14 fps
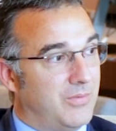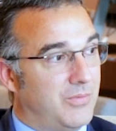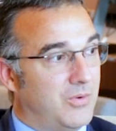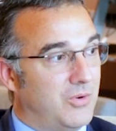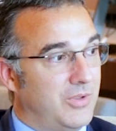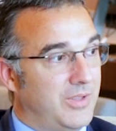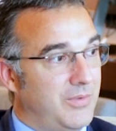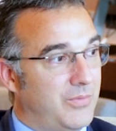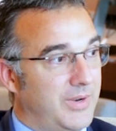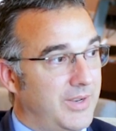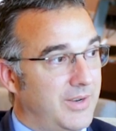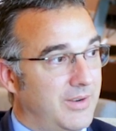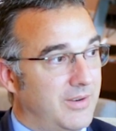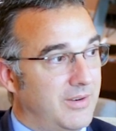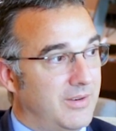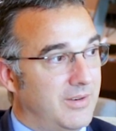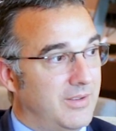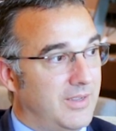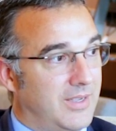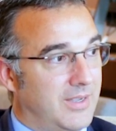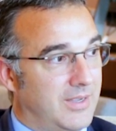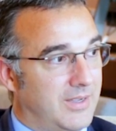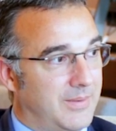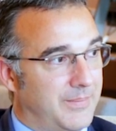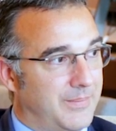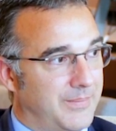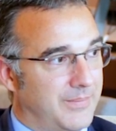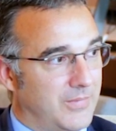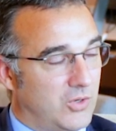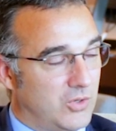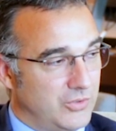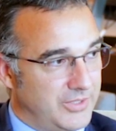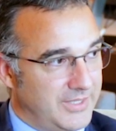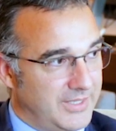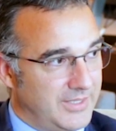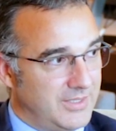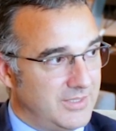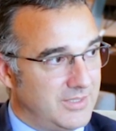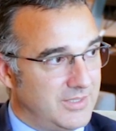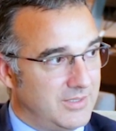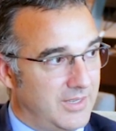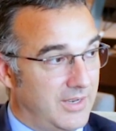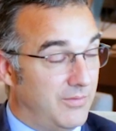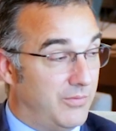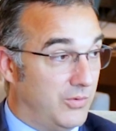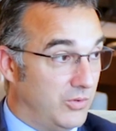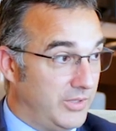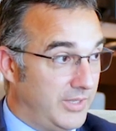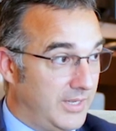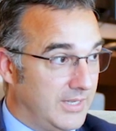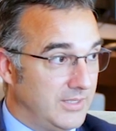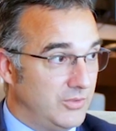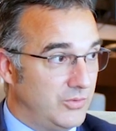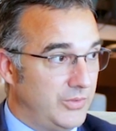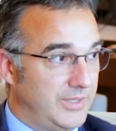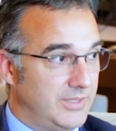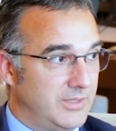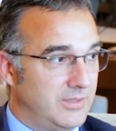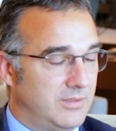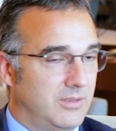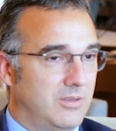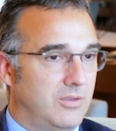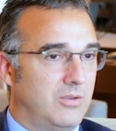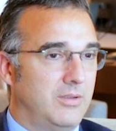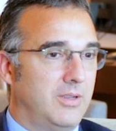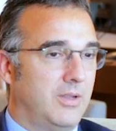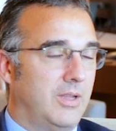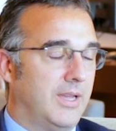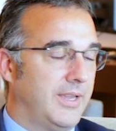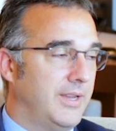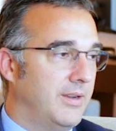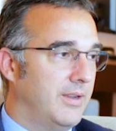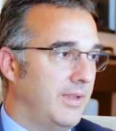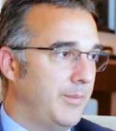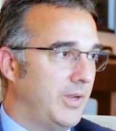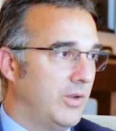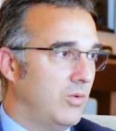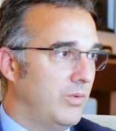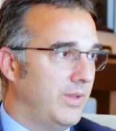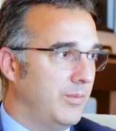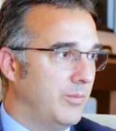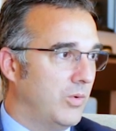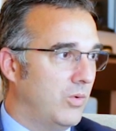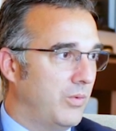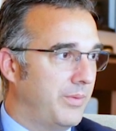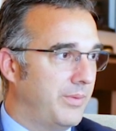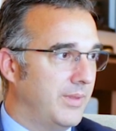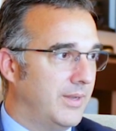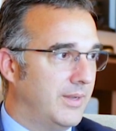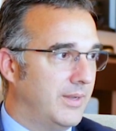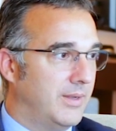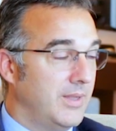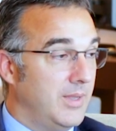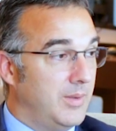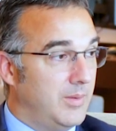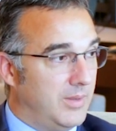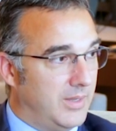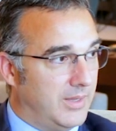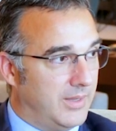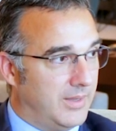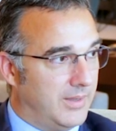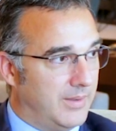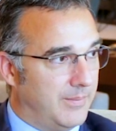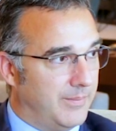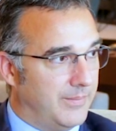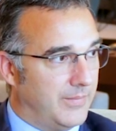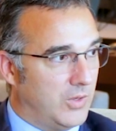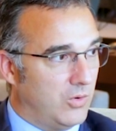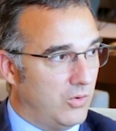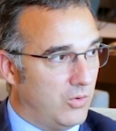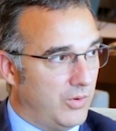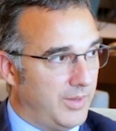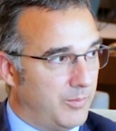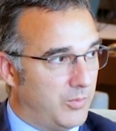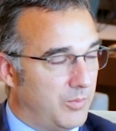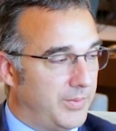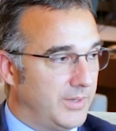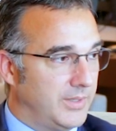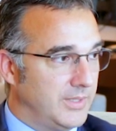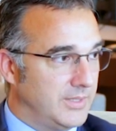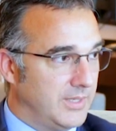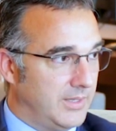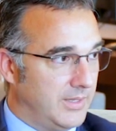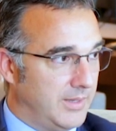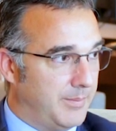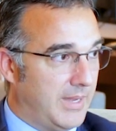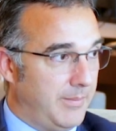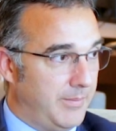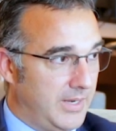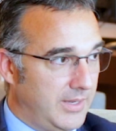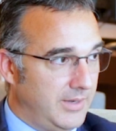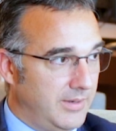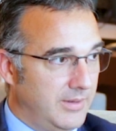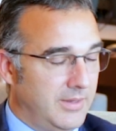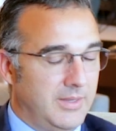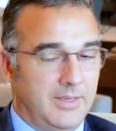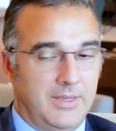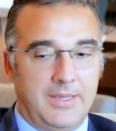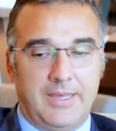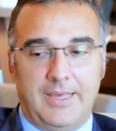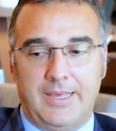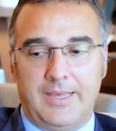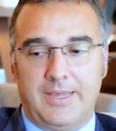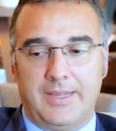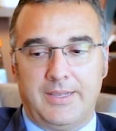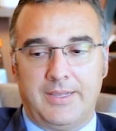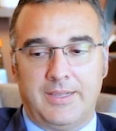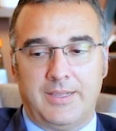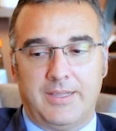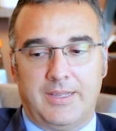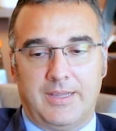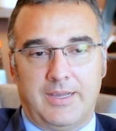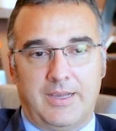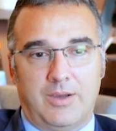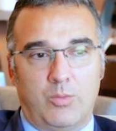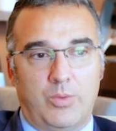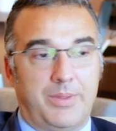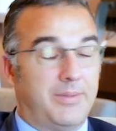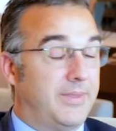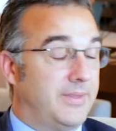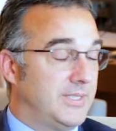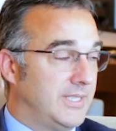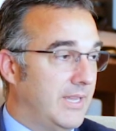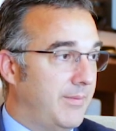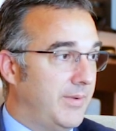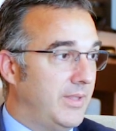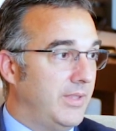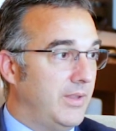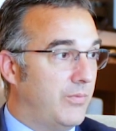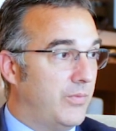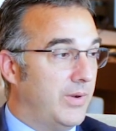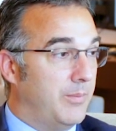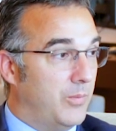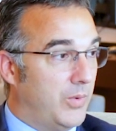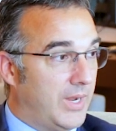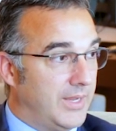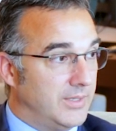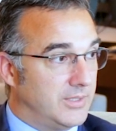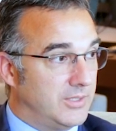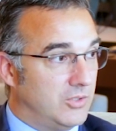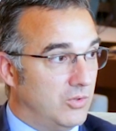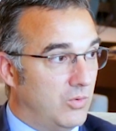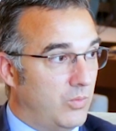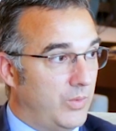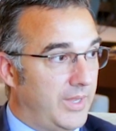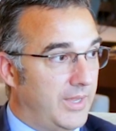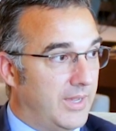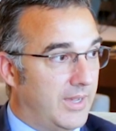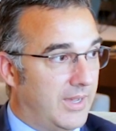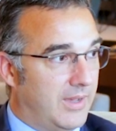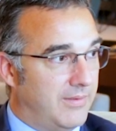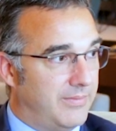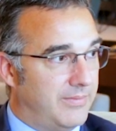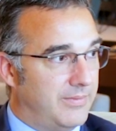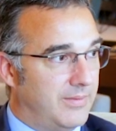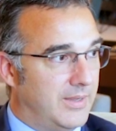four different continents and 40 countries. Here I'm including both ongoing properties in the pipeline, and with seven different brands. So we have